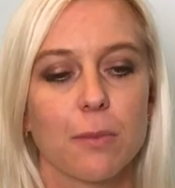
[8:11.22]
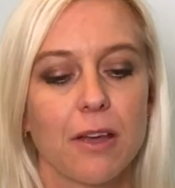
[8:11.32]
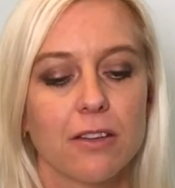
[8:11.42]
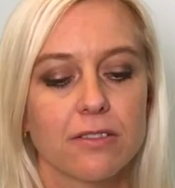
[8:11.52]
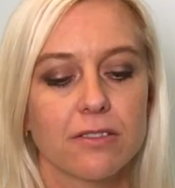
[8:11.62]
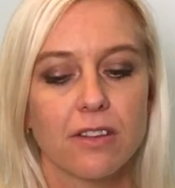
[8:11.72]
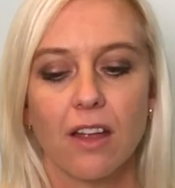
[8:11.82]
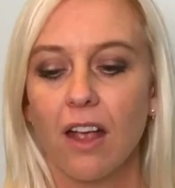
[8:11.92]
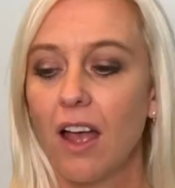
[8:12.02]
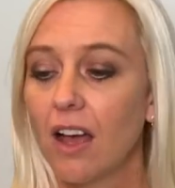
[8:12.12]
like,
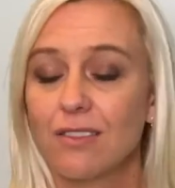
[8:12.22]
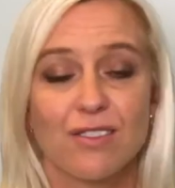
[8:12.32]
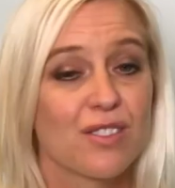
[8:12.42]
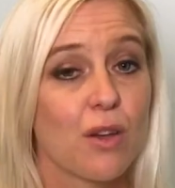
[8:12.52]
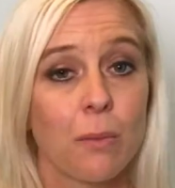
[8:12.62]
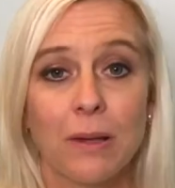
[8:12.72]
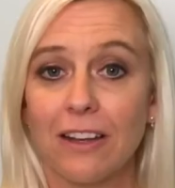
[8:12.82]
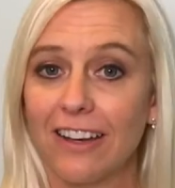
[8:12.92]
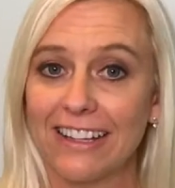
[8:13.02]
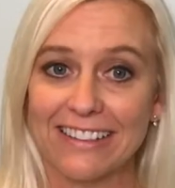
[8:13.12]

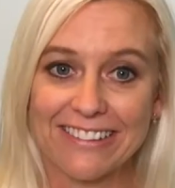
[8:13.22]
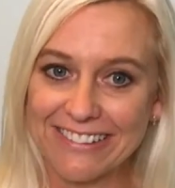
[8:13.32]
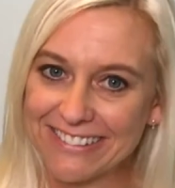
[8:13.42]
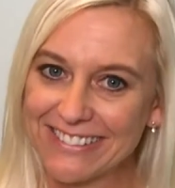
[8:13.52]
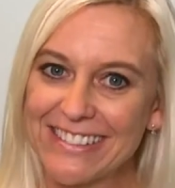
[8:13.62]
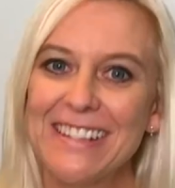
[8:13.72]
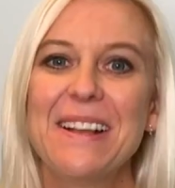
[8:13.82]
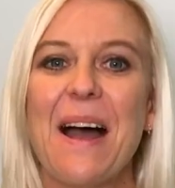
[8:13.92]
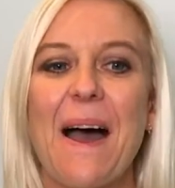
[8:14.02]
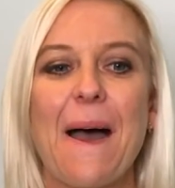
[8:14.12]
zombie-like,
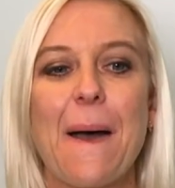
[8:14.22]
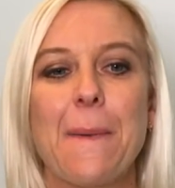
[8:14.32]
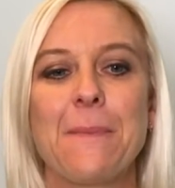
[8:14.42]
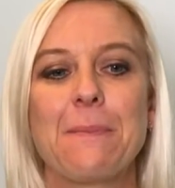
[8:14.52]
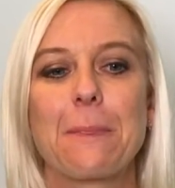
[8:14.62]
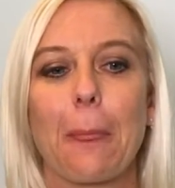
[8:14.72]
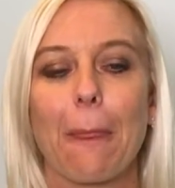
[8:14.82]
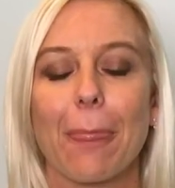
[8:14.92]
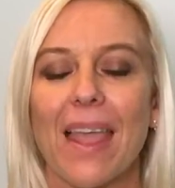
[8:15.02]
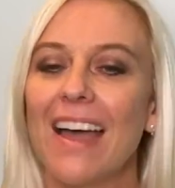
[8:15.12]
and
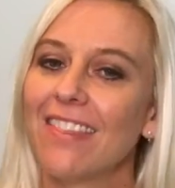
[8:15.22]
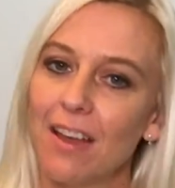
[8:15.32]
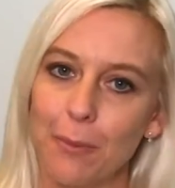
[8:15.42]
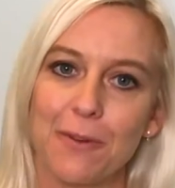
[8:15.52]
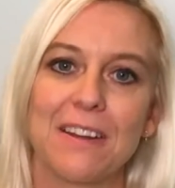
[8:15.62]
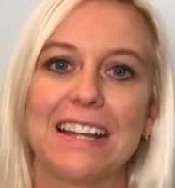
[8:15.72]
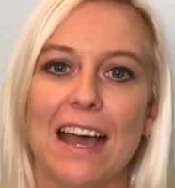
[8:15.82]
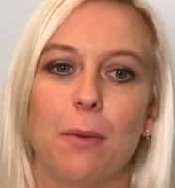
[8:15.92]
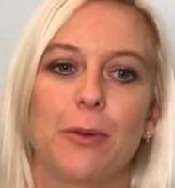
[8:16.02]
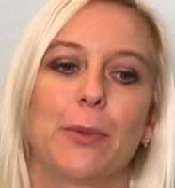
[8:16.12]
that will really
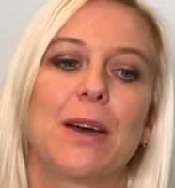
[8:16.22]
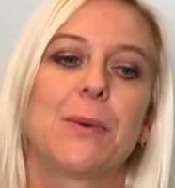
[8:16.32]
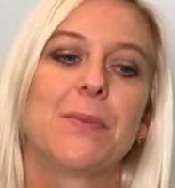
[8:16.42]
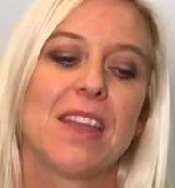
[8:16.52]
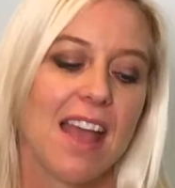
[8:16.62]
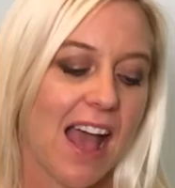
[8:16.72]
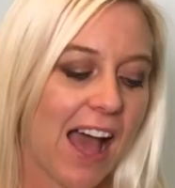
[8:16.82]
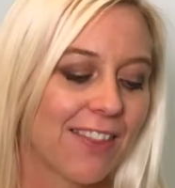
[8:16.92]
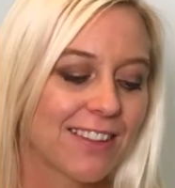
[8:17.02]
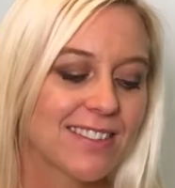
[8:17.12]
help as well.
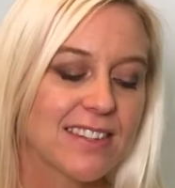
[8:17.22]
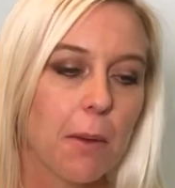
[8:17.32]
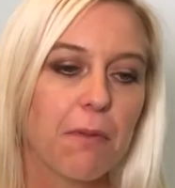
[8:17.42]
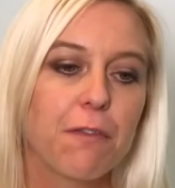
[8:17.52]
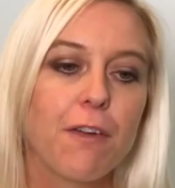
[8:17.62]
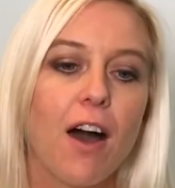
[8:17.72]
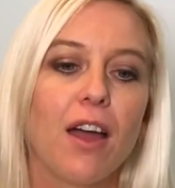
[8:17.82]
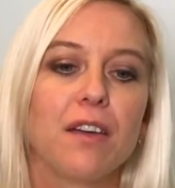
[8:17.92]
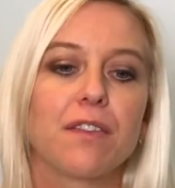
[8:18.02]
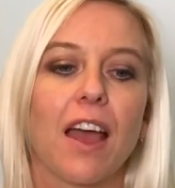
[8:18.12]
And then step
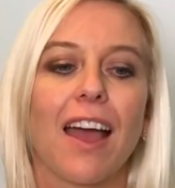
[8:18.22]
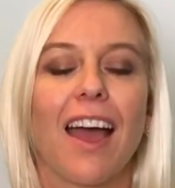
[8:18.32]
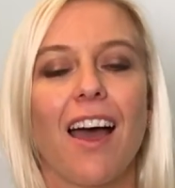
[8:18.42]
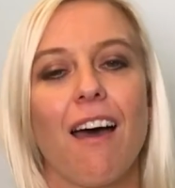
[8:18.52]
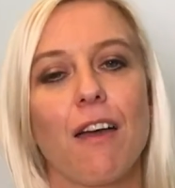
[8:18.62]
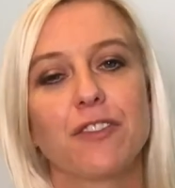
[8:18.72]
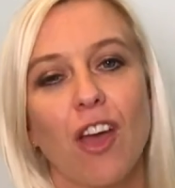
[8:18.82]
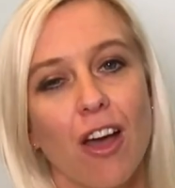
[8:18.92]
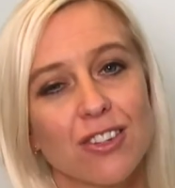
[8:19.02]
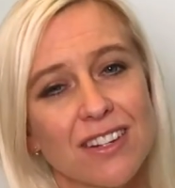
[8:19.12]
5, I've
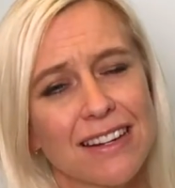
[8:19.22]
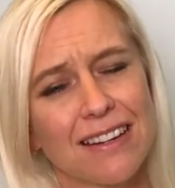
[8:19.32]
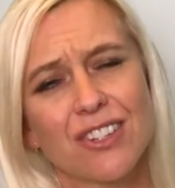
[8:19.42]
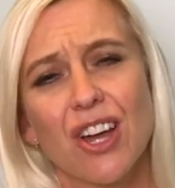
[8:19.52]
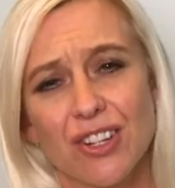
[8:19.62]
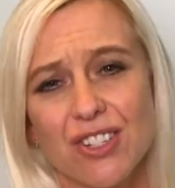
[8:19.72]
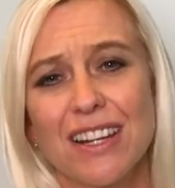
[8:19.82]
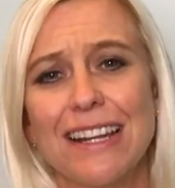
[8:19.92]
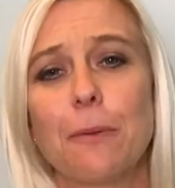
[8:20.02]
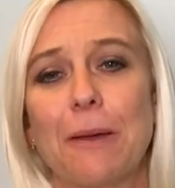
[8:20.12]
touched
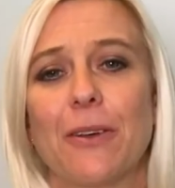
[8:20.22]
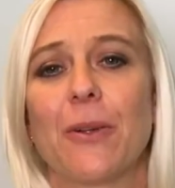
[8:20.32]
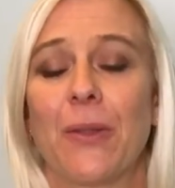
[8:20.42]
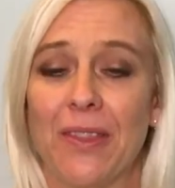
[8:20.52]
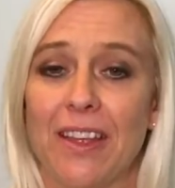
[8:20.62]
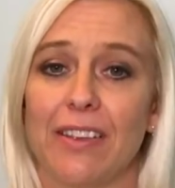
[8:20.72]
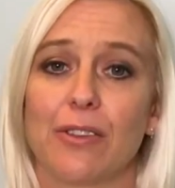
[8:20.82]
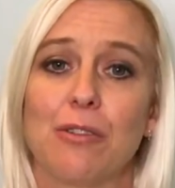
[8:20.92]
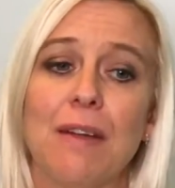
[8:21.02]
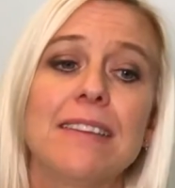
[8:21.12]
a little bit on
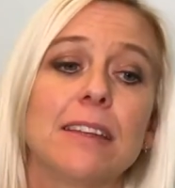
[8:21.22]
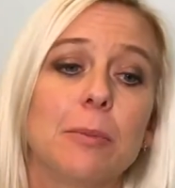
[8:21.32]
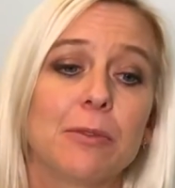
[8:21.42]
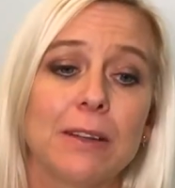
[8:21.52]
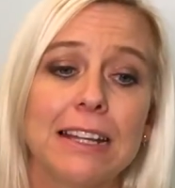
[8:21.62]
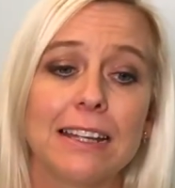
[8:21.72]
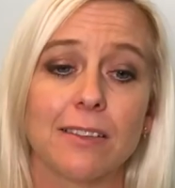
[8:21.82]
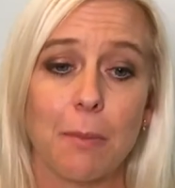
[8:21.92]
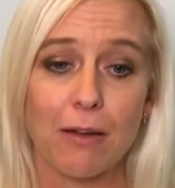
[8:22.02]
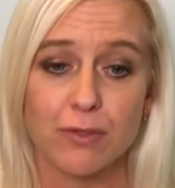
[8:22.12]
this already, but really
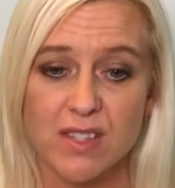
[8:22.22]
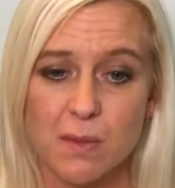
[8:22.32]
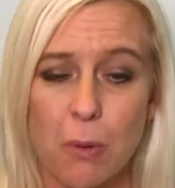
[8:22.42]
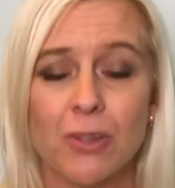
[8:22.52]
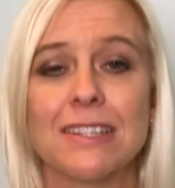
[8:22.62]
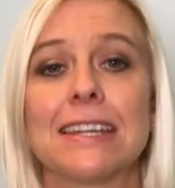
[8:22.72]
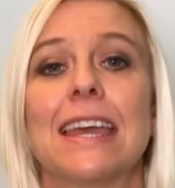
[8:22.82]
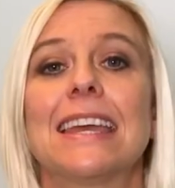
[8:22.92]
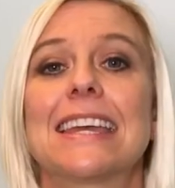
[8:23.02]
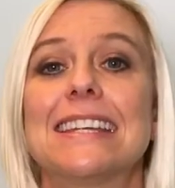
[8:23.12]
it's about responding
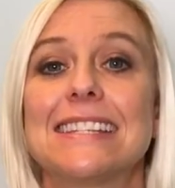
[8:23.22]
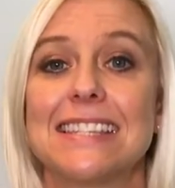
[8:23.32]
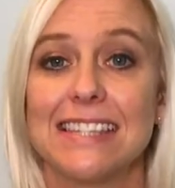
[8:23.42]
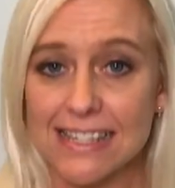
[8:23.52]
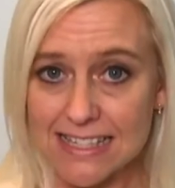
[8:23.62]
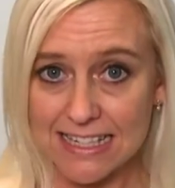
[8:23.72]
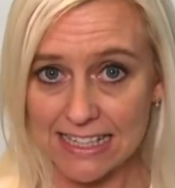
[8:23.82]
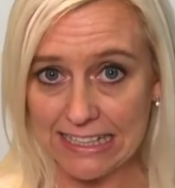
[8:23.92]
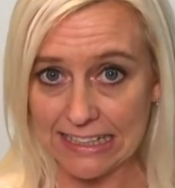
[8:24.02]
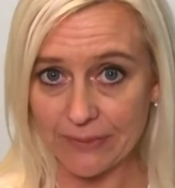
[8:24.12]

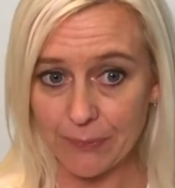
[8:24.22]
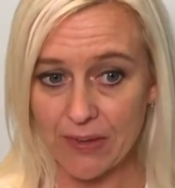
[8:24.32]
consistently